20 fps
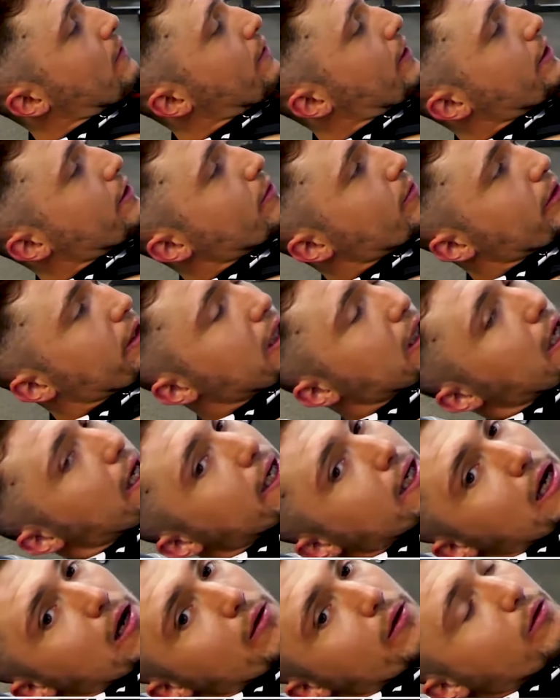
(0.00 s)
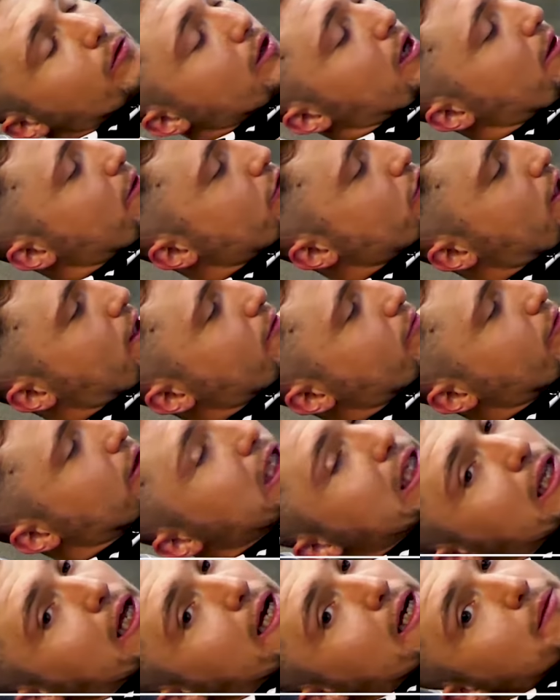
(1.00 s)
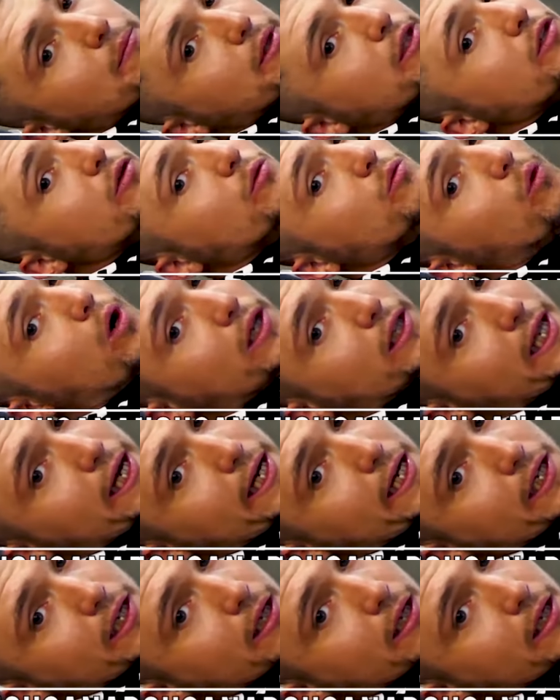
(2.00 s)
you're gonna do really light, I would try really light, but do one-legged